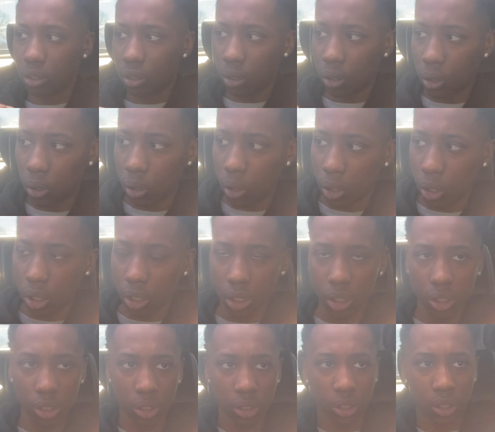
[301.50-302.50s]
or
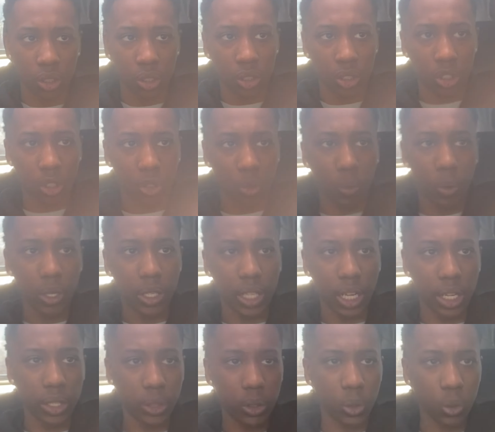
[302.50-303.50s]
we
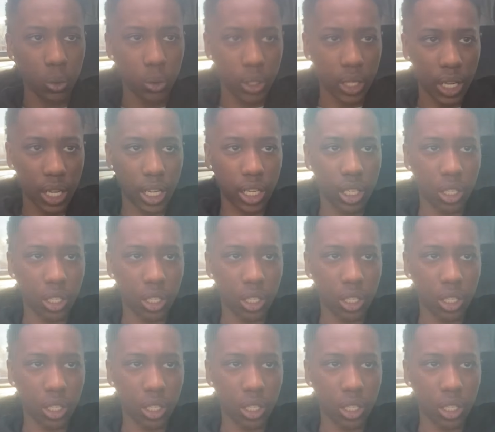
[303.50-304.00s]
can't do that.